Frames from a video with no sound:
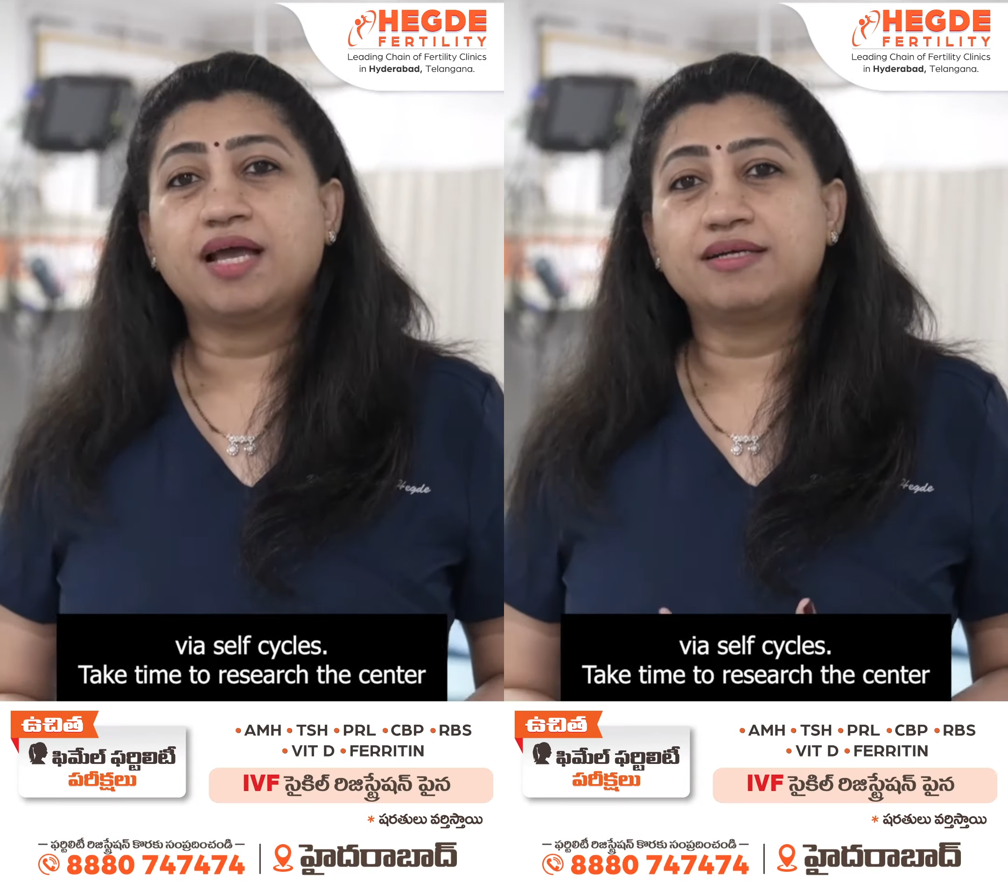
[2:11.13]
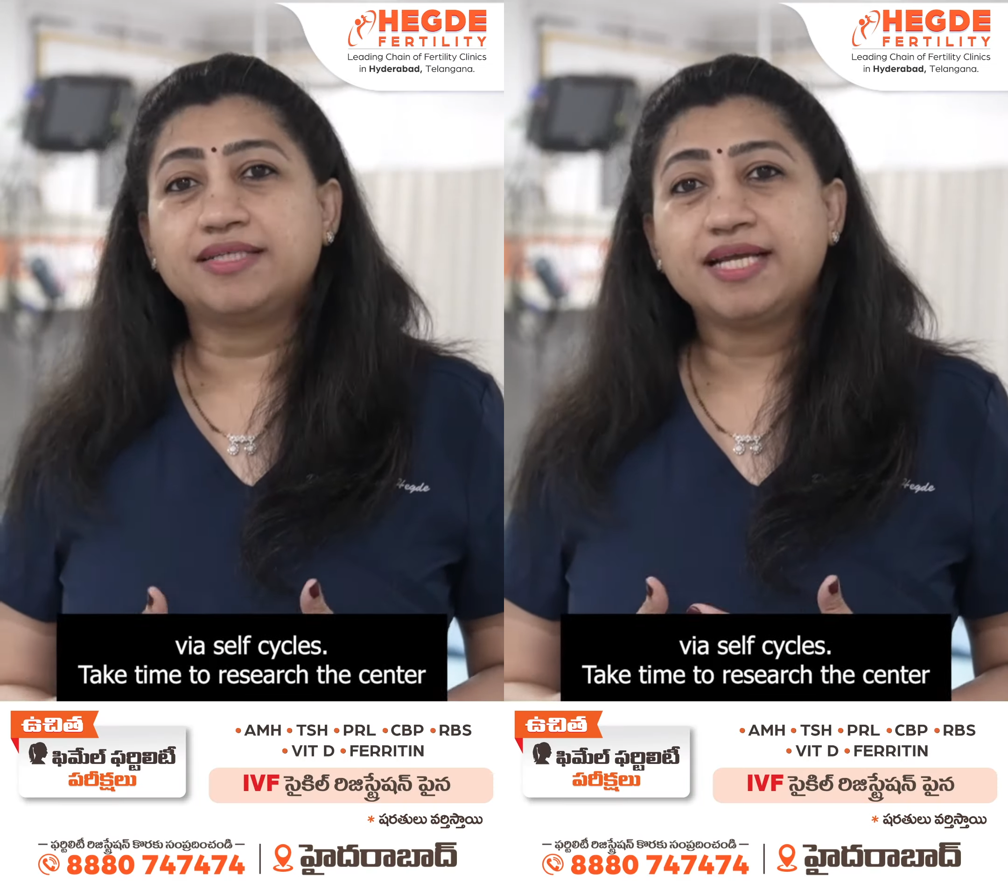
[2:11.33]

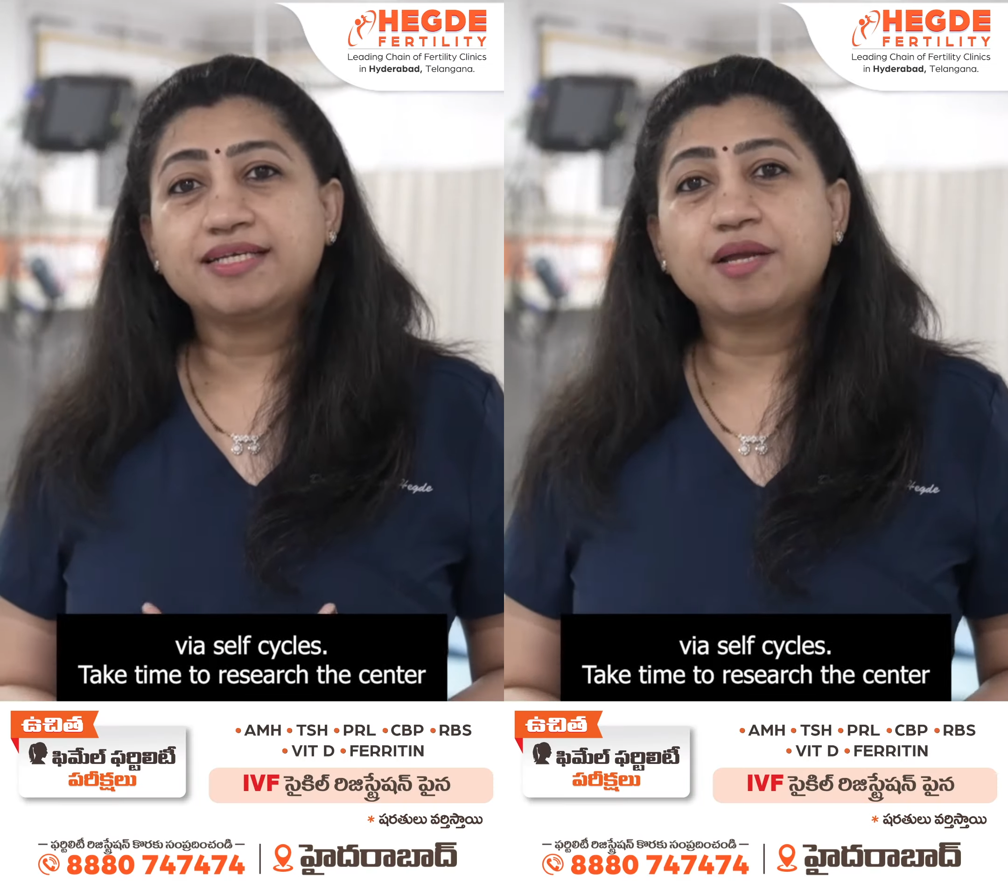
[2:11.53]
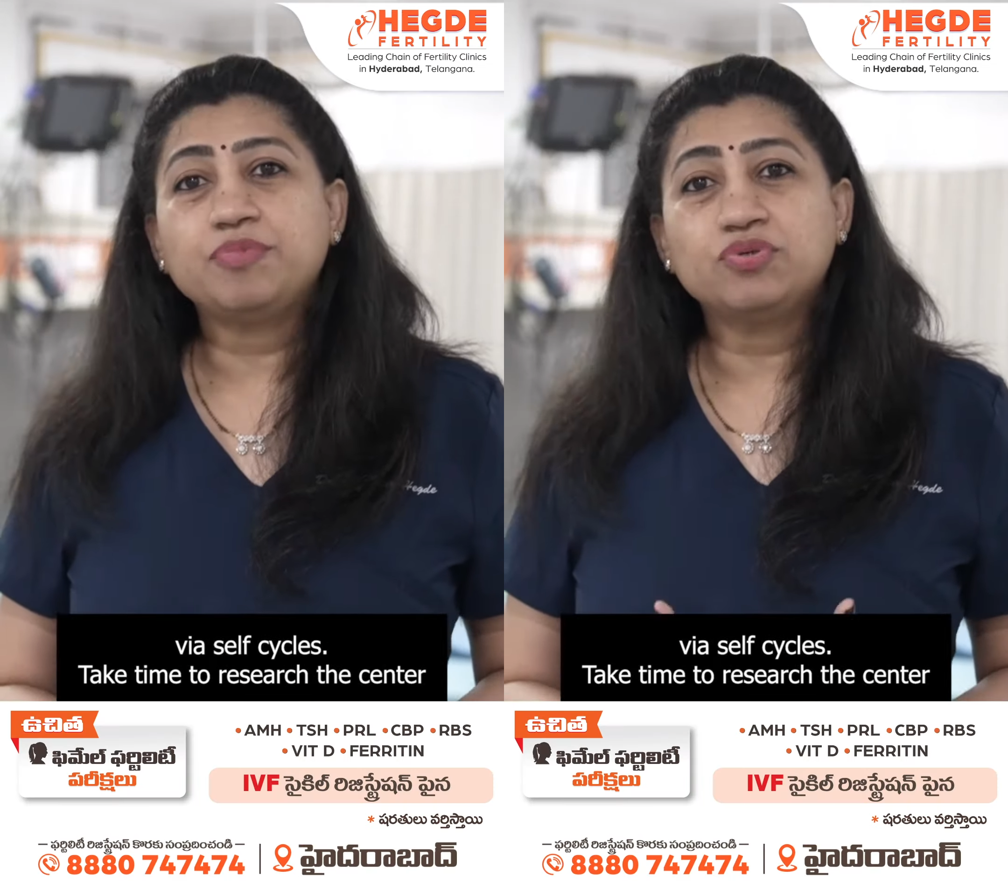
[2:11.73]
Uh,
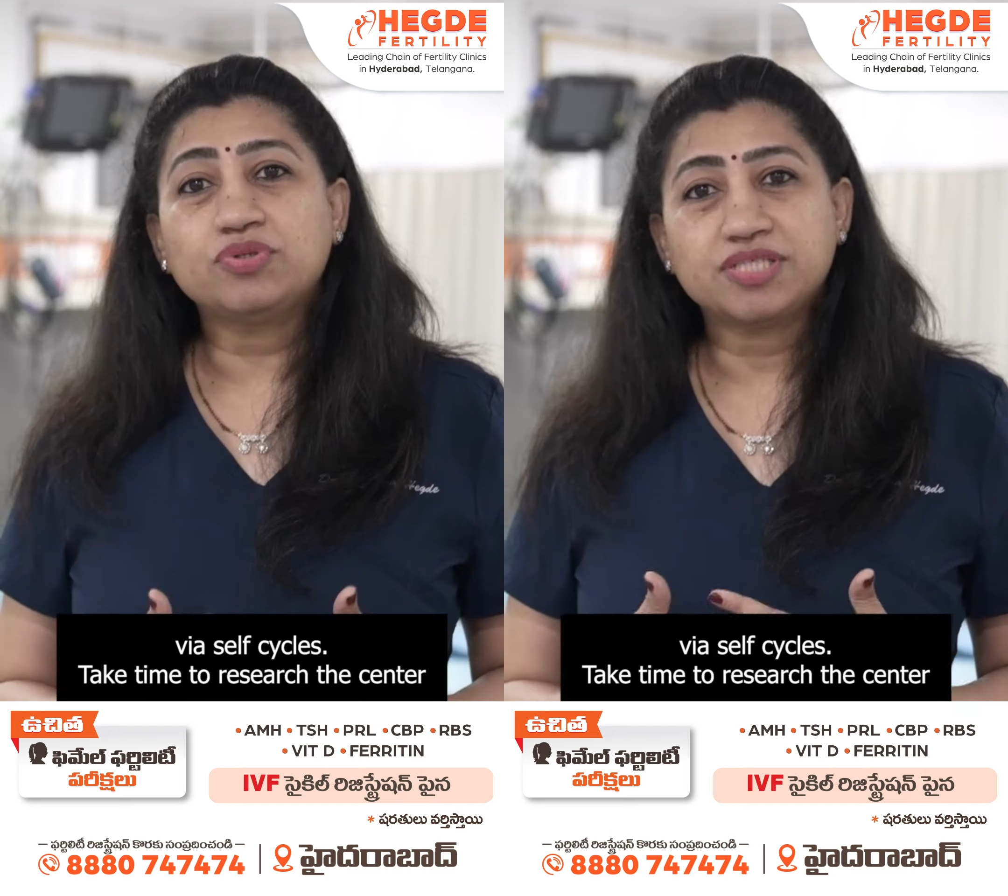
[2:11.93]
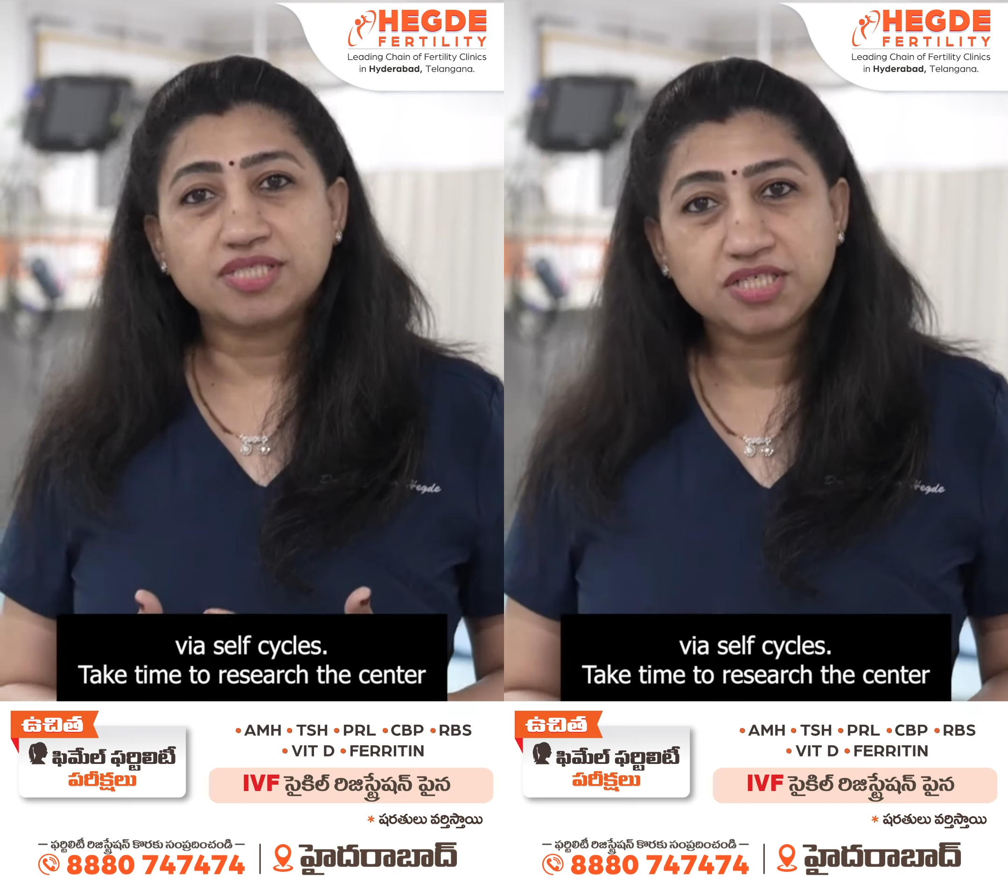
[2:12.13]
take time to
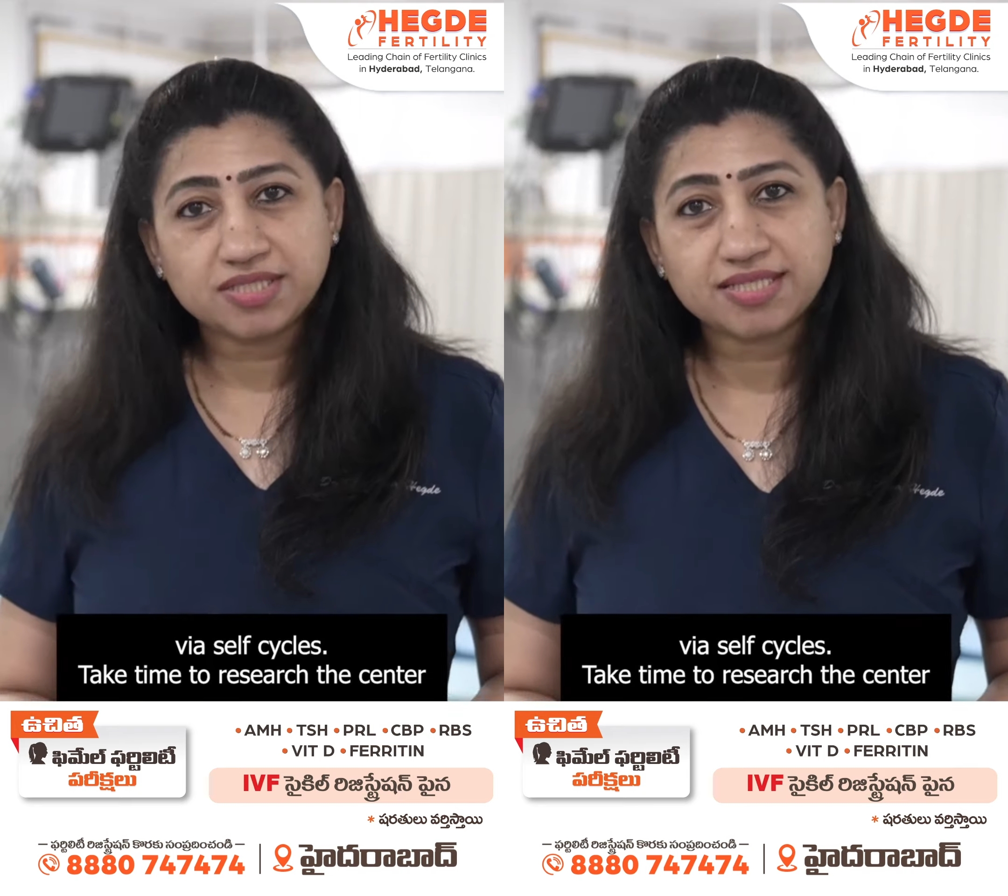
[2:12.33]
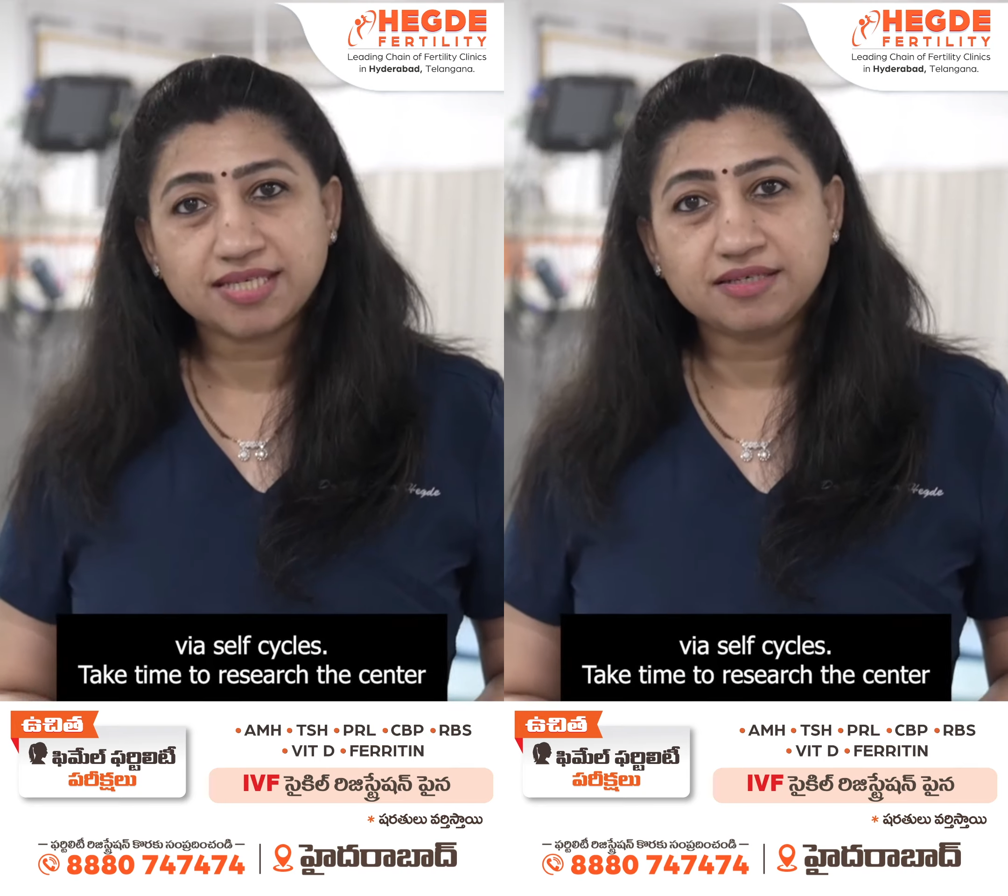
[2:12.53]

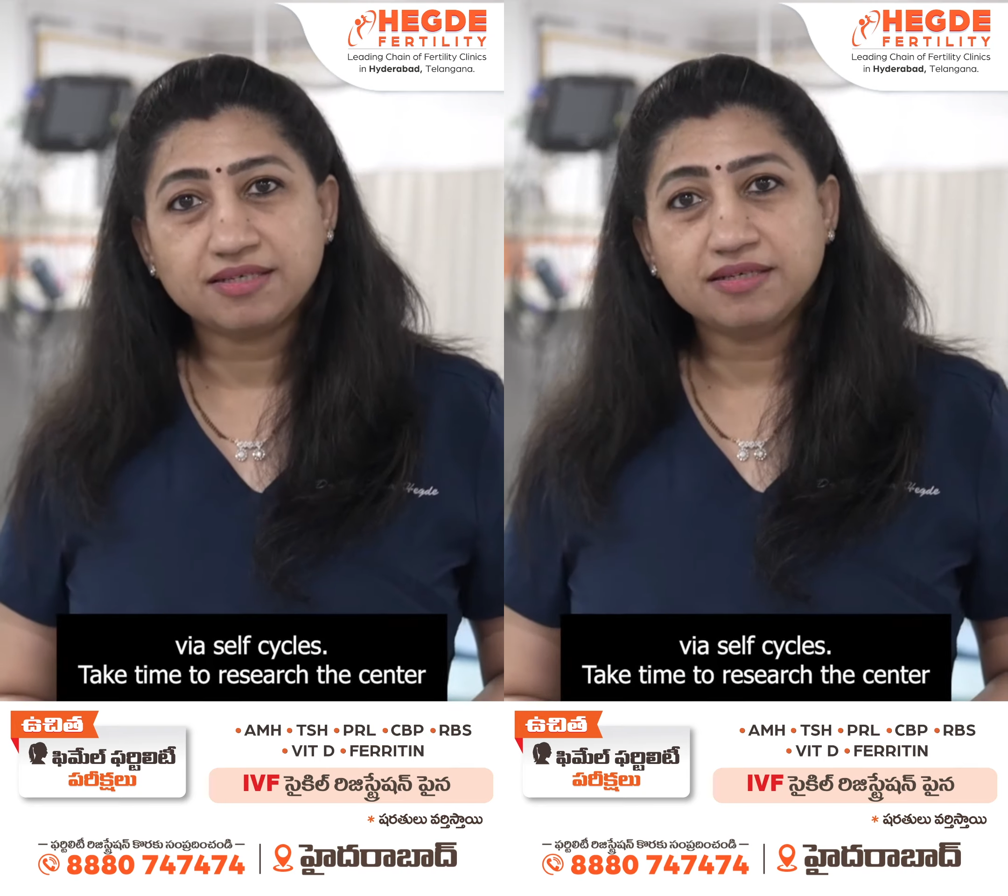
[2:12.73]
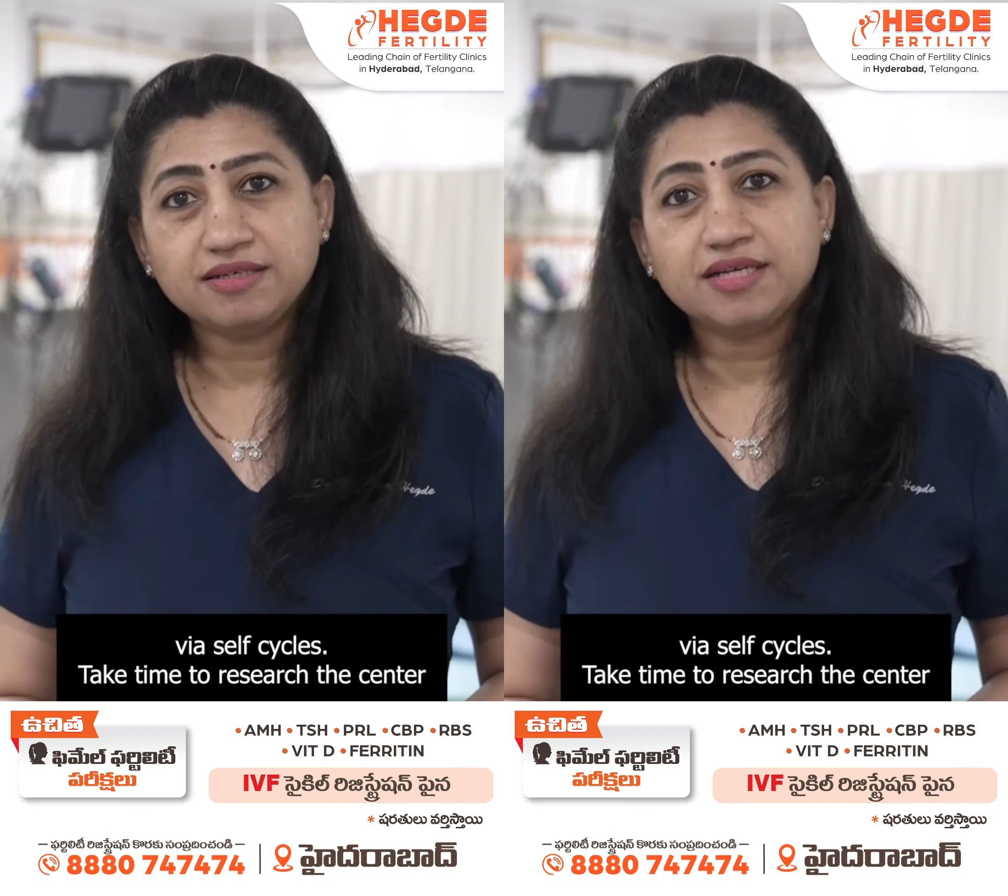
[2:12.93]
research the
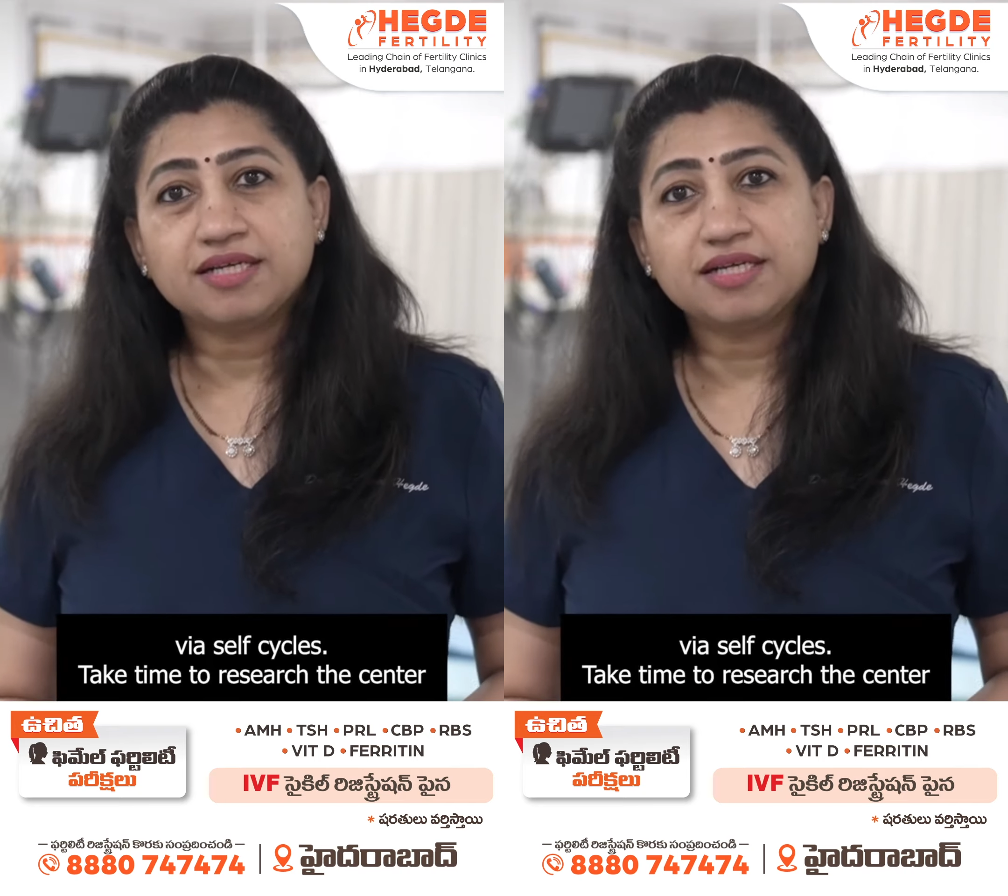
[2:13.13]
center